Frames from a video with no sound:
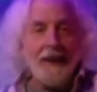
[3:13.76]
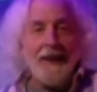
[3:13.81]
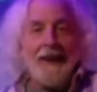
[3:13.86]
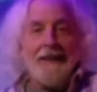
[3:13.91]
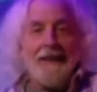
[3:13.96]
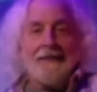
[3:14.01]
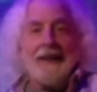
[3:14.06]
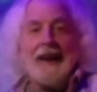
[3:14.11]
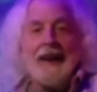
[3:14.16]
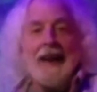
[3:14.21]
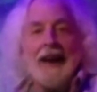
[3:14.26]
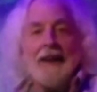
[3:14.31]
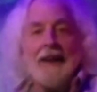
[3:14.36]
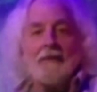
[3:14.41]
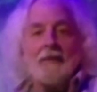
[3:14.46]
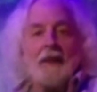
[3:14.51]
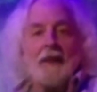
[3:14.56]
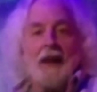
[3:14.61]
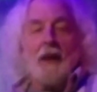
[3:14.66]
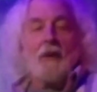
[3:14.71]

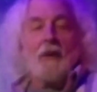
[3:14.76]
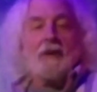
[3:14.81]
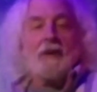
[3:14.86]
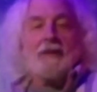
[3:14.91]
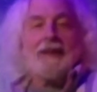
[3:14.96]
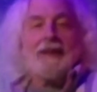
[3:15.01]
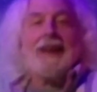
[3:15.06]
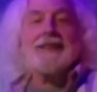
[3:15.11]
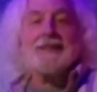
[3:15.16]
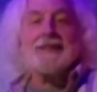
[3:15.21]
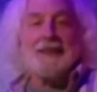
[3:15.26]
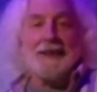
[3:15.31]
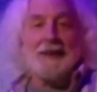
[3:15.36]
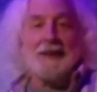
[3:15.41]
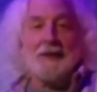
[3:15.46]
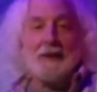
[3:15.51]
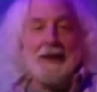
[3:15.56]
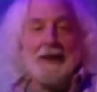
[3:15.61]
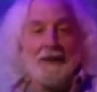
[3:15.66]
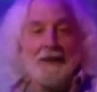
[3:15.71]
It was less than
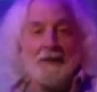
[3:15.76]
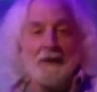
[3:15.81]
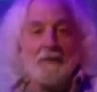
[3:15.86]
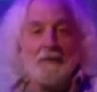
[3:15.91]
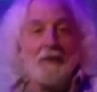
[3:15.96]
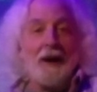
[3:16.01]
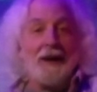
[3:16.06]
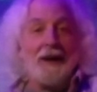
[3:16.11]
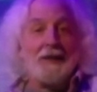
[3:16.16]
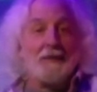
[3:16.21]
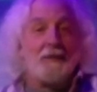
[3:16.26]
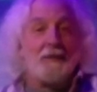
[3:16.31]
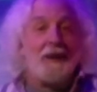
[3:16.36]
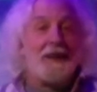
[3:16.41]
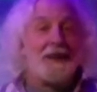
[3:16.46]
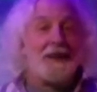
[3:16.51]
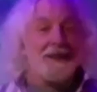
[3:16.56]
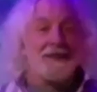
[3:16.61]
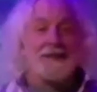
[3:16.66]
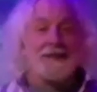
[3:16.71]
$300
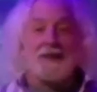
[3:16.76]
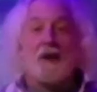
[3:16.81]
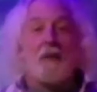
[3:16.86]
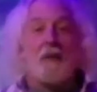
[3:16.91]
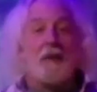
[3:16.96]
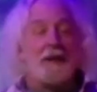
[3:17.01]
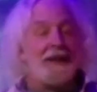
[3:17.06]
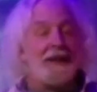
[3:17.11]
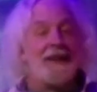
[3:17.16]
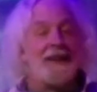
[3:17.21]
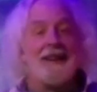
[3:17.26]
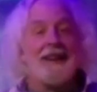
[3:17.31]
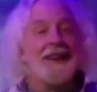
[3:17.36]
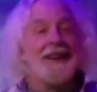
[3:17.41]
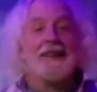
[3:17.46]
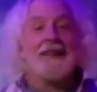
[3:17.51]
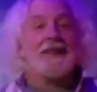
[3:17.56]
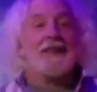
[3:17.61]
because nobody could